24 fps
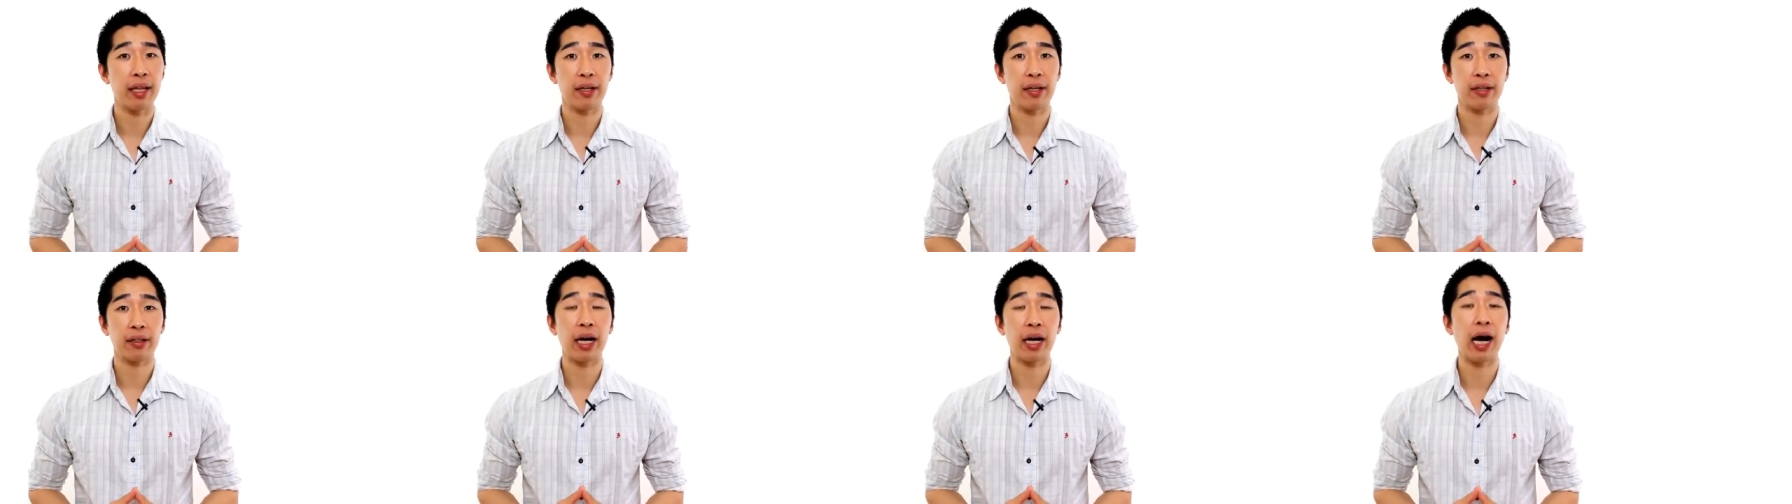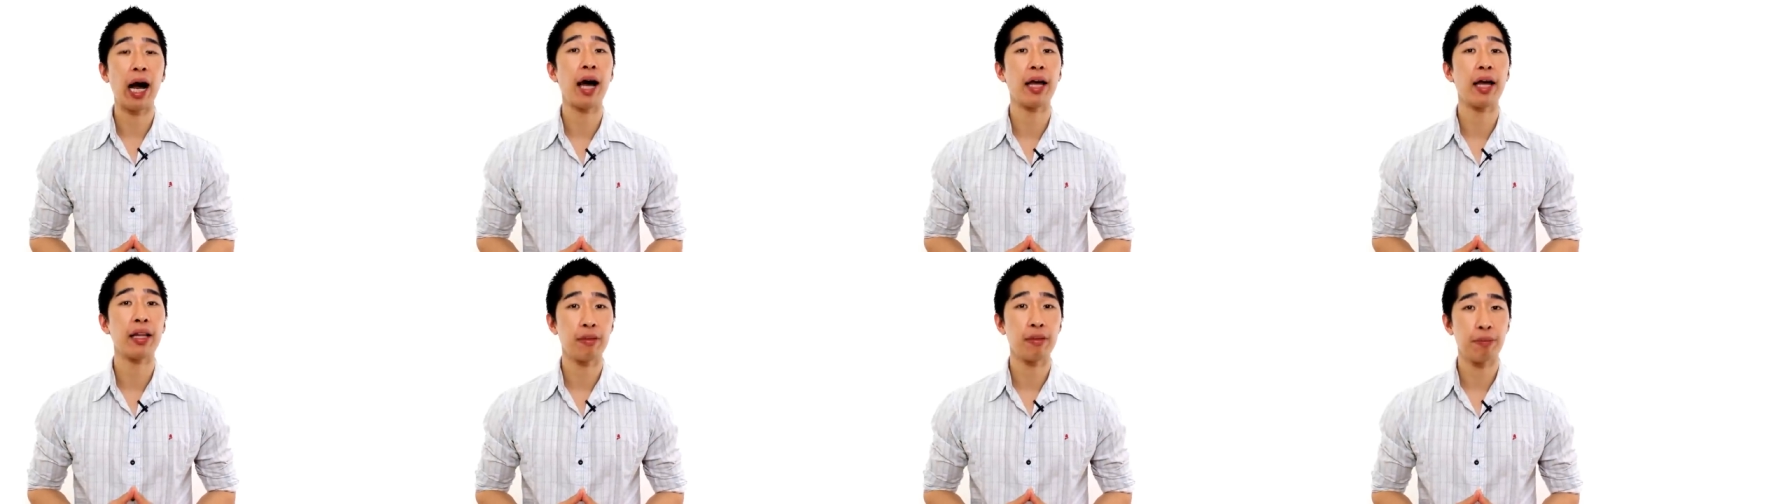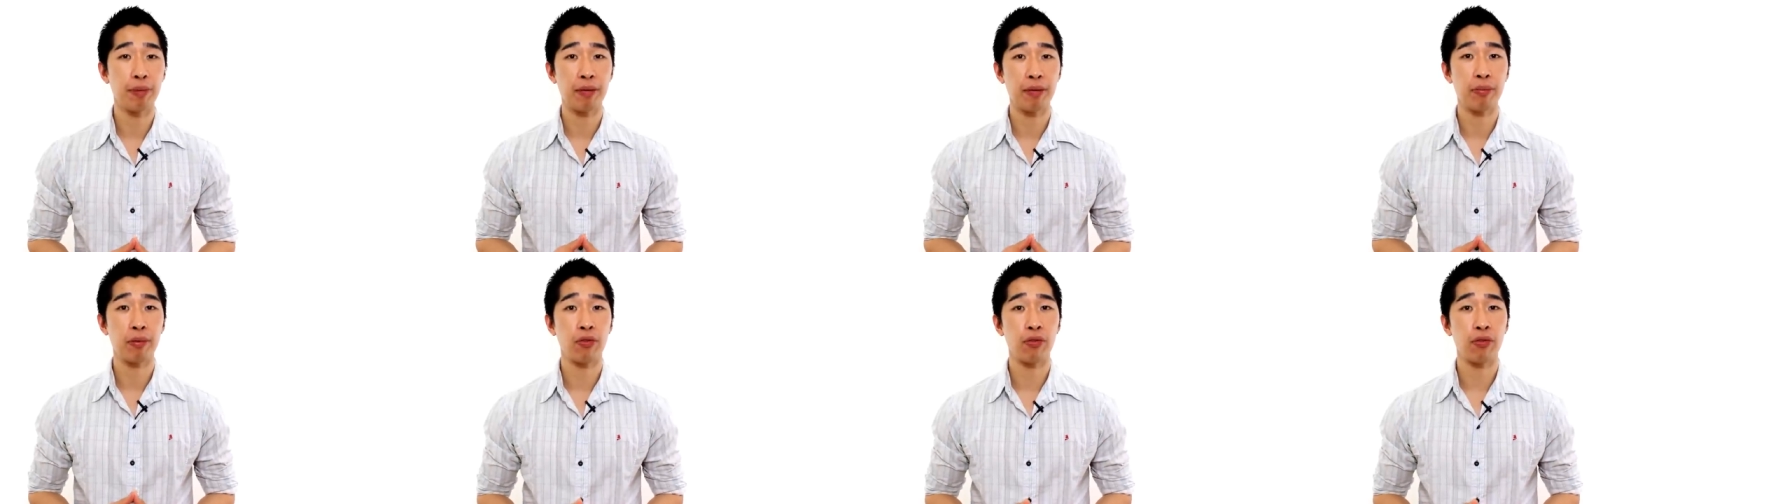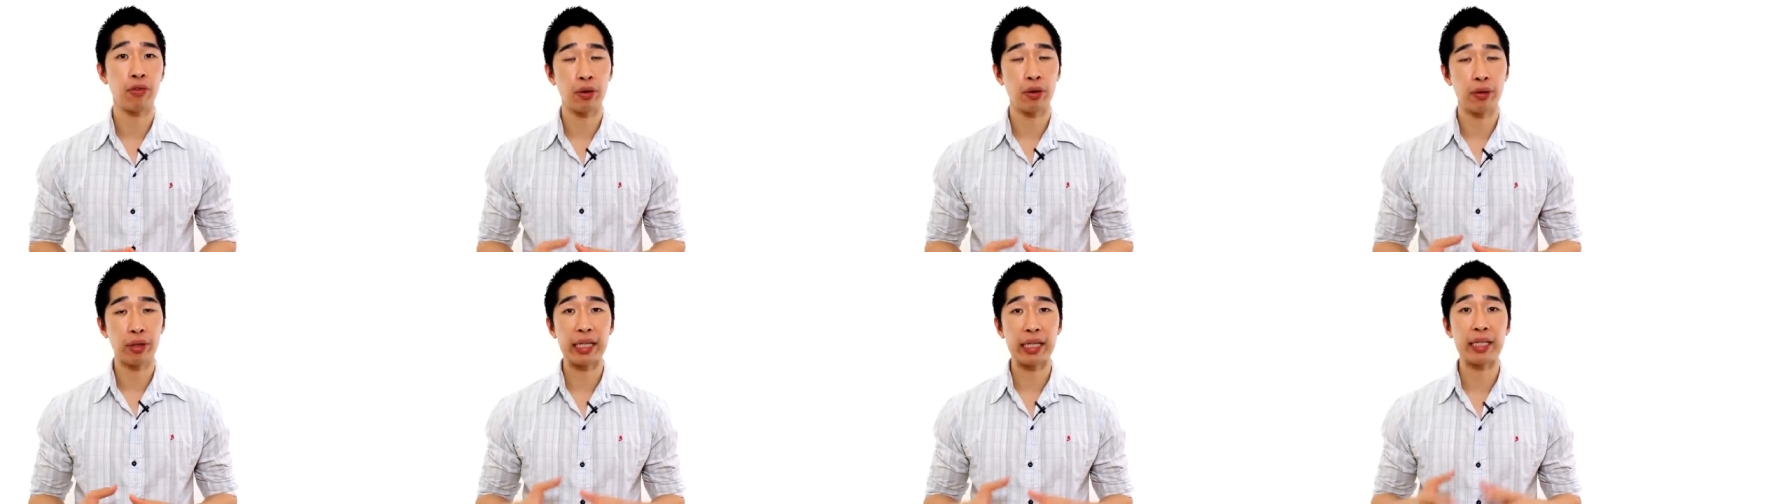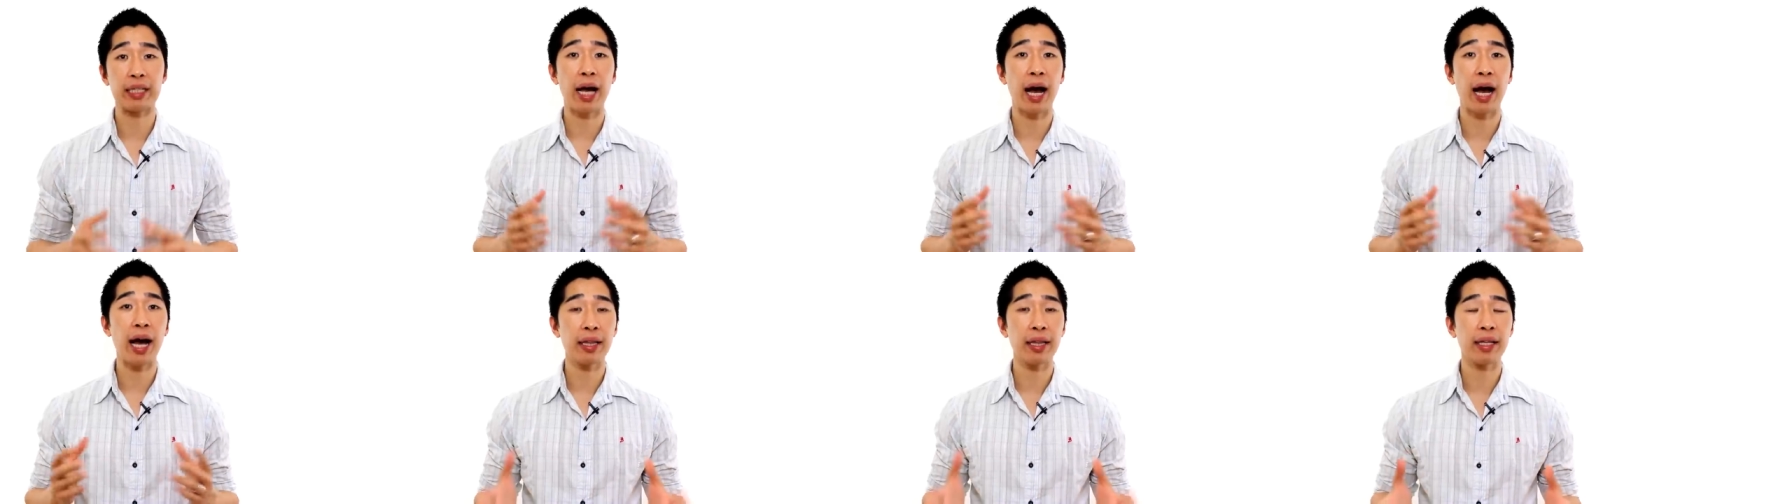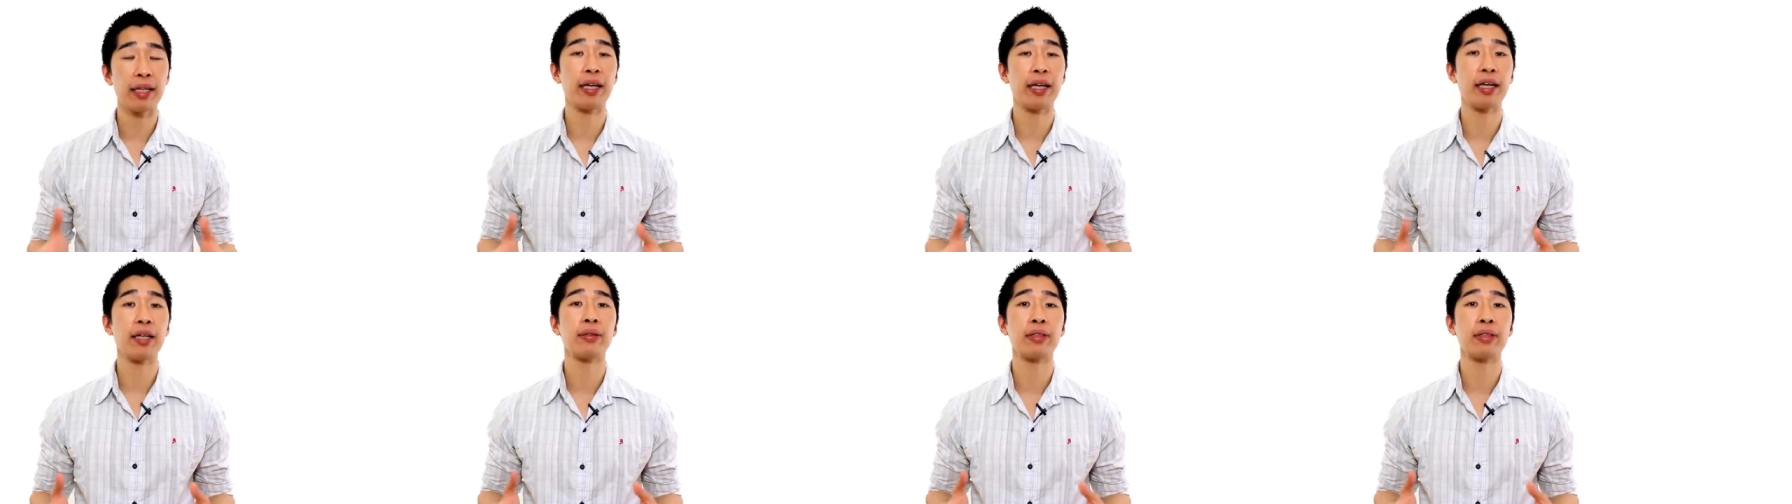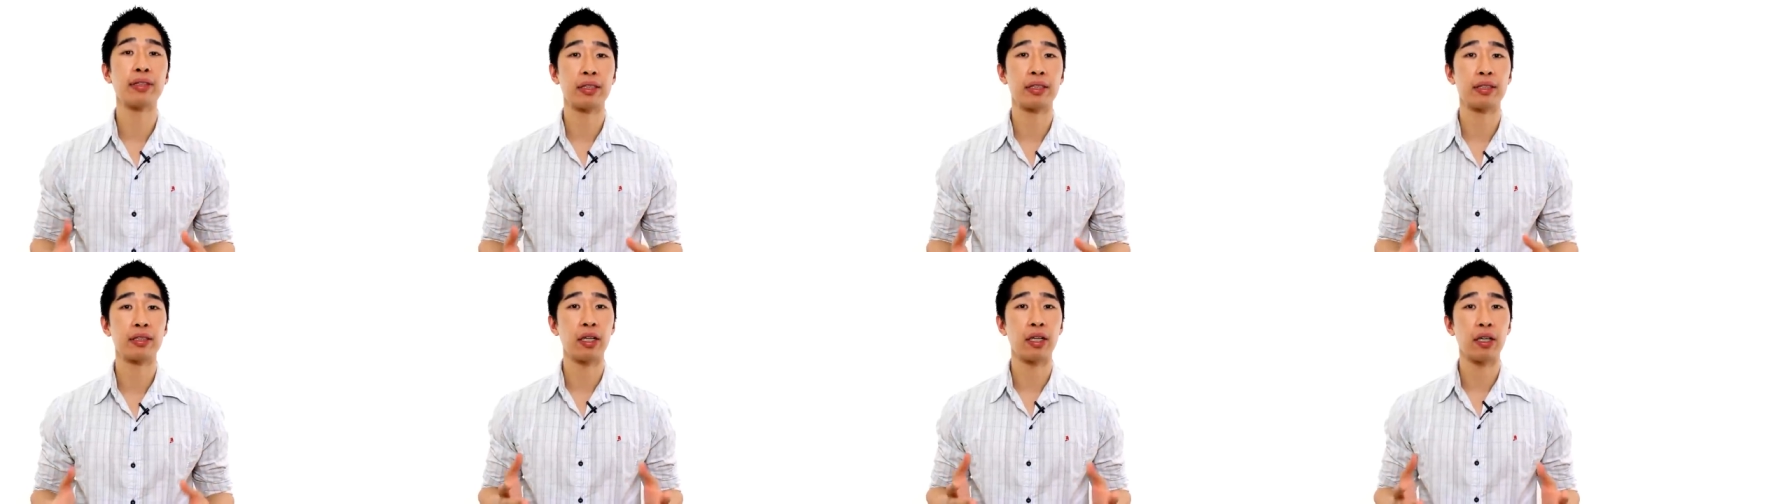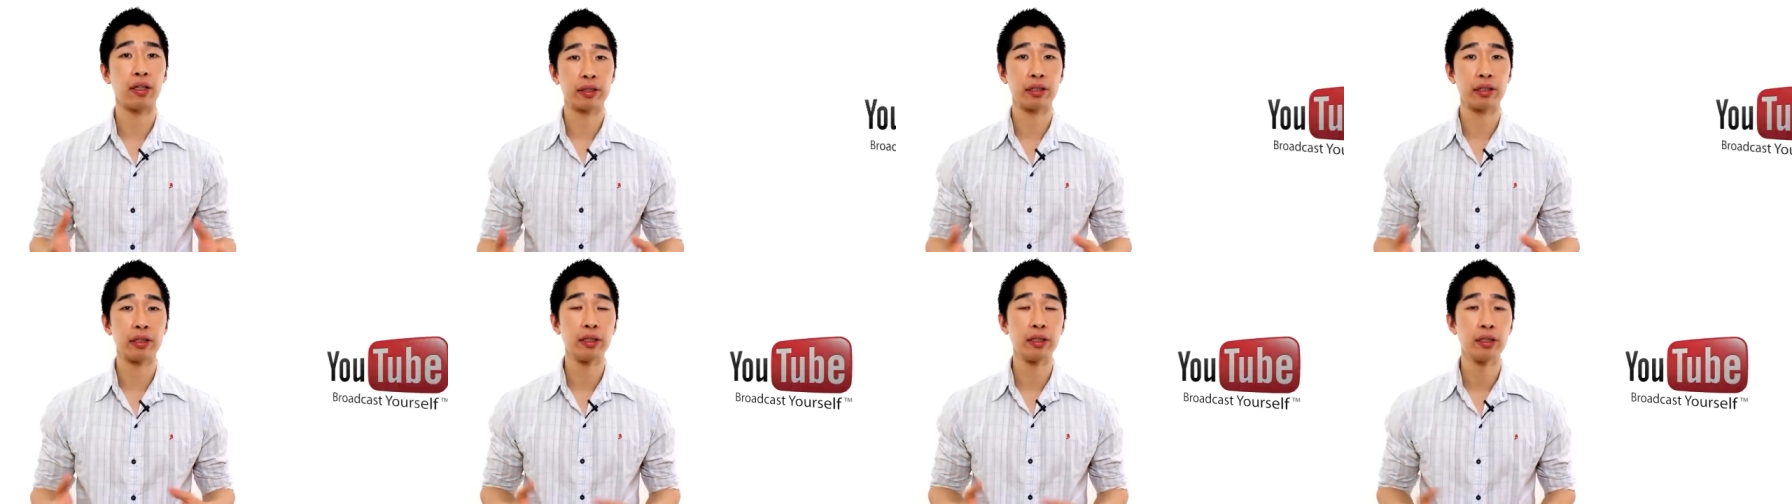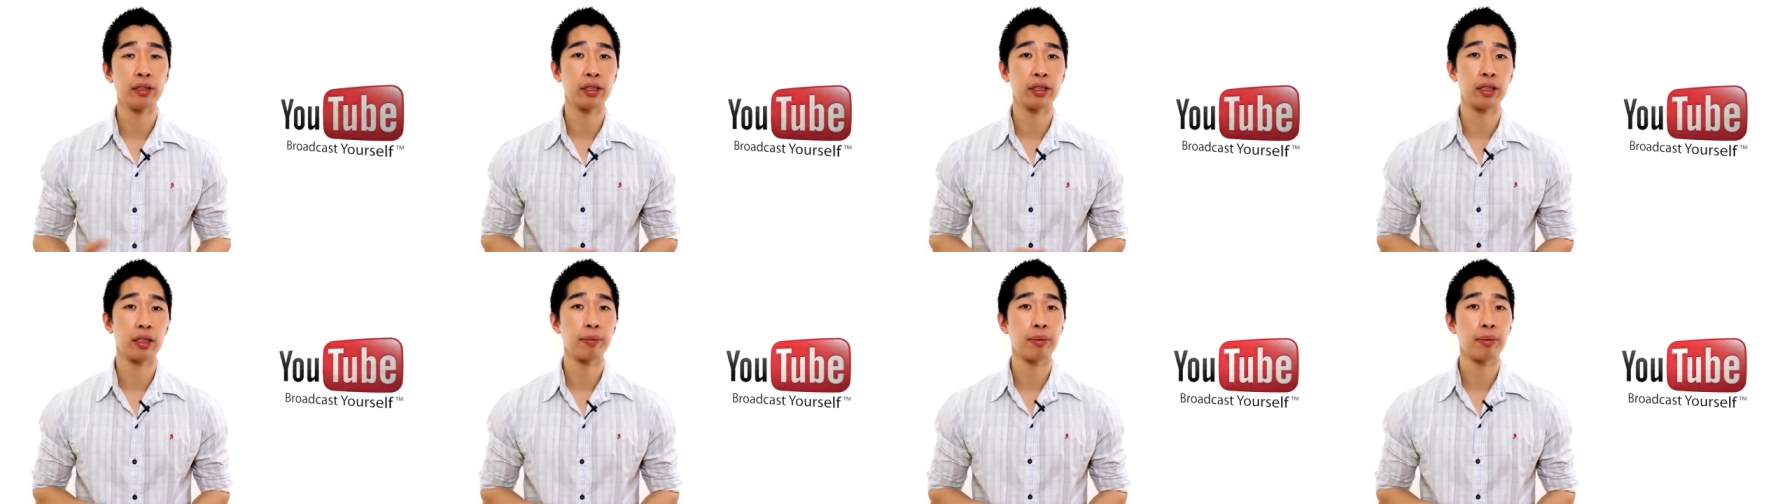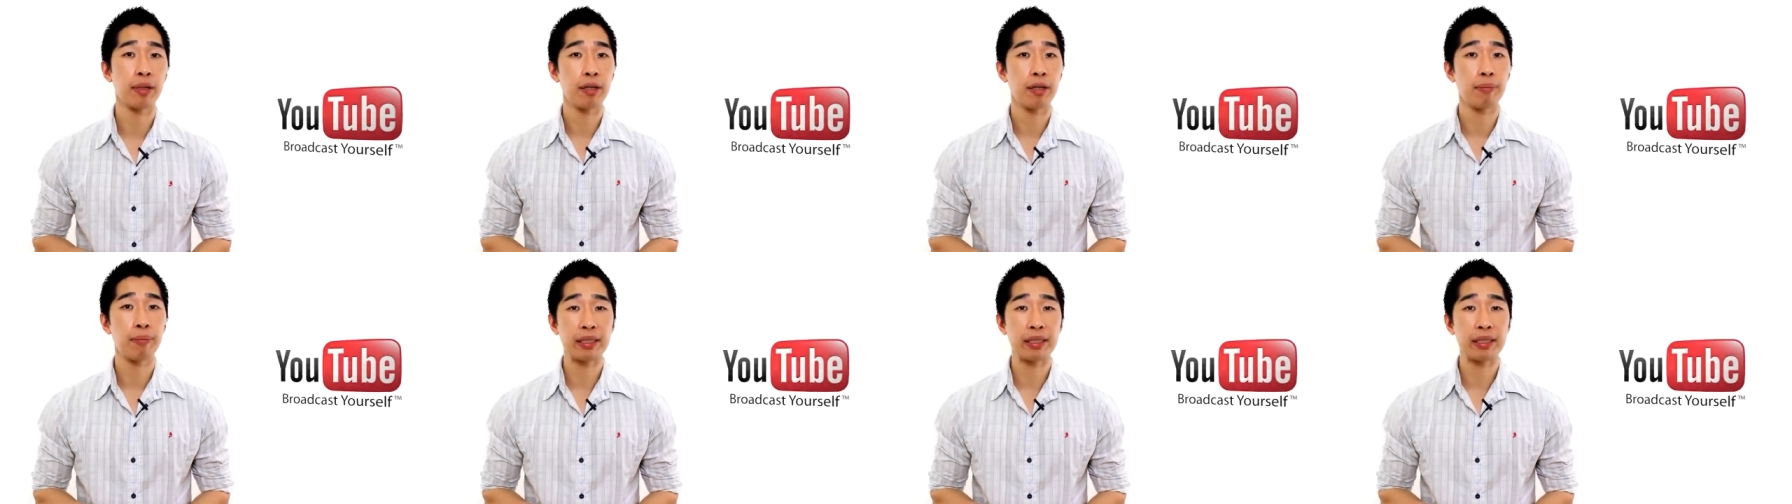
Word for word: there are other people viewing in other languages on YouTube